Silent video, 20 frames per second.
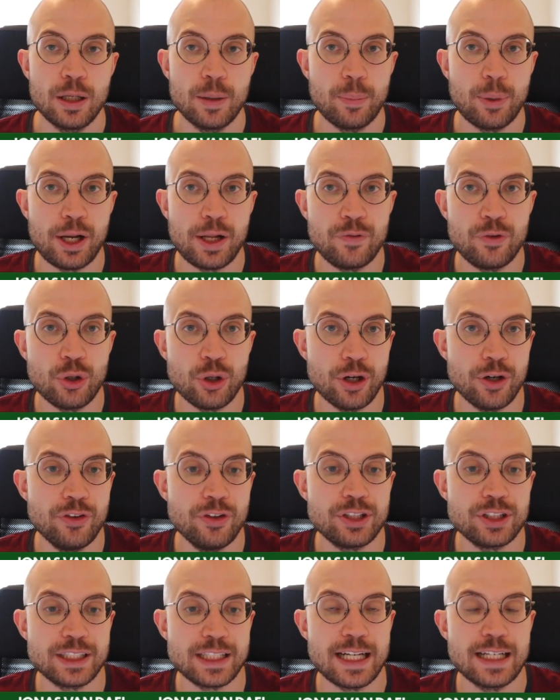But if you
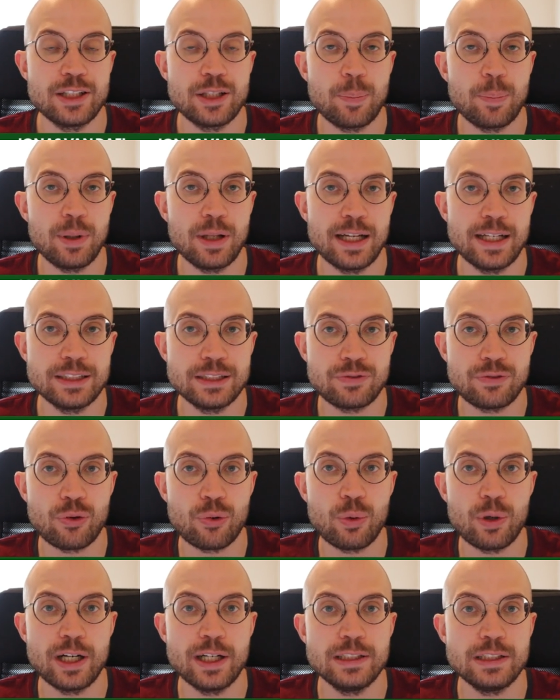understand the plans for
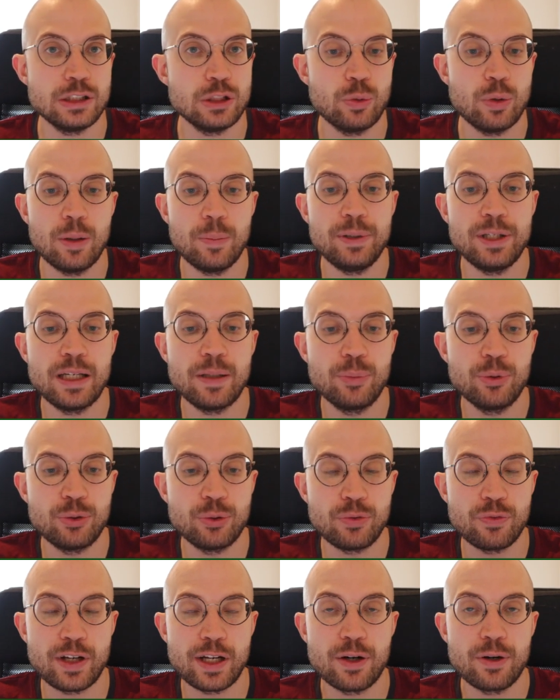white, you will be able to
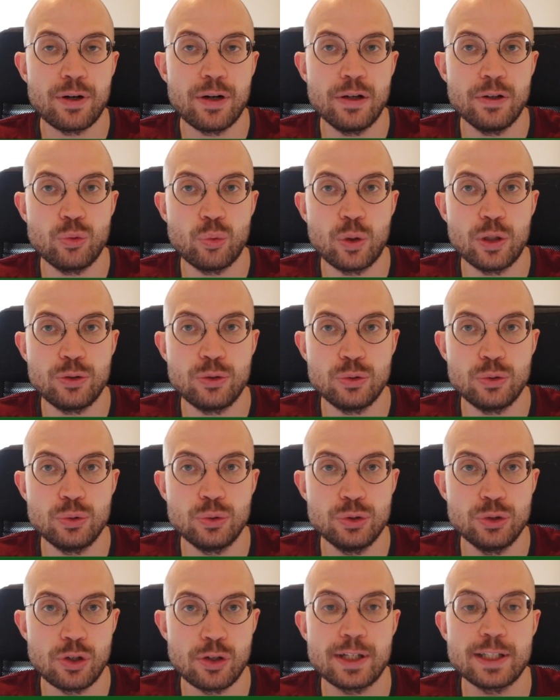figure out what to
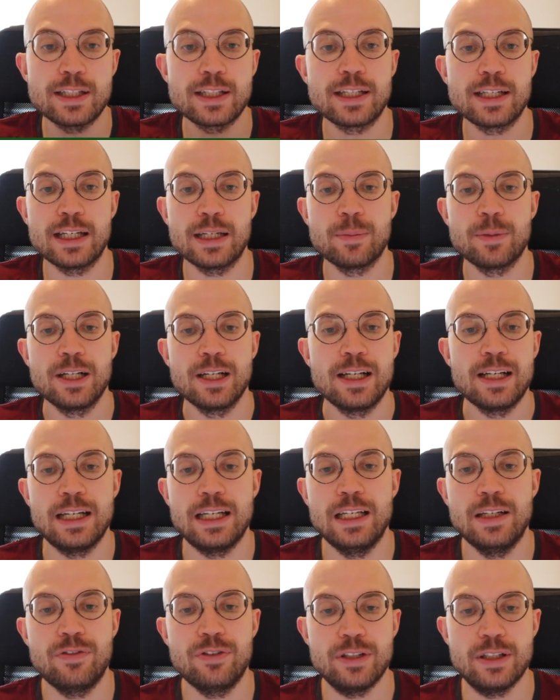do during the game,
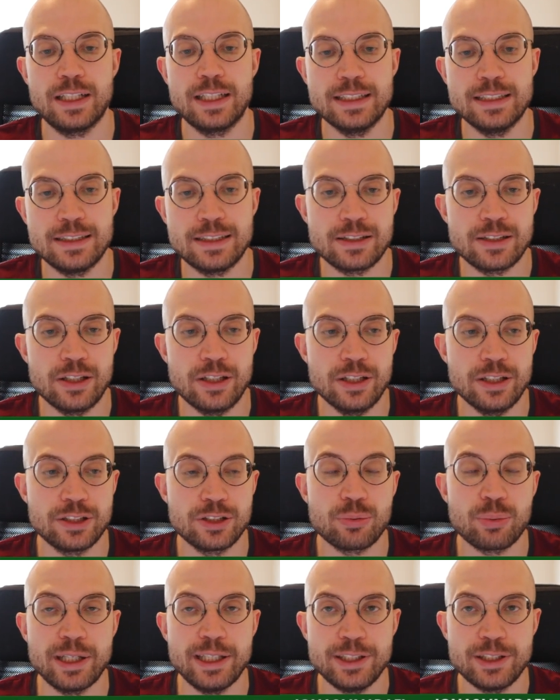even against
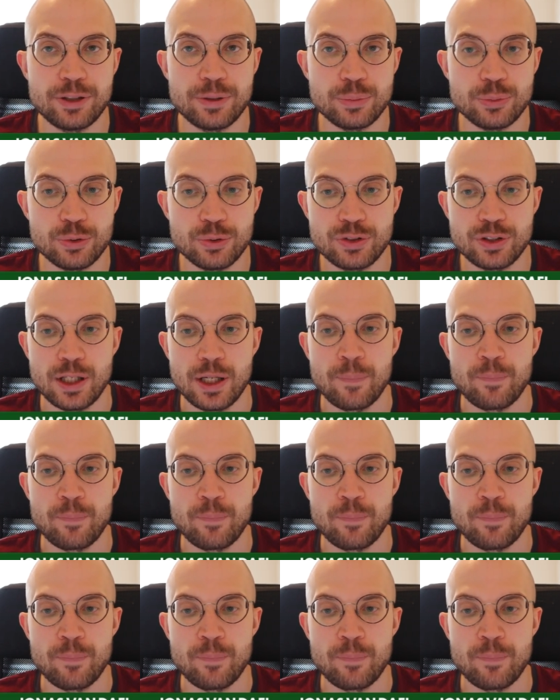stranger moves.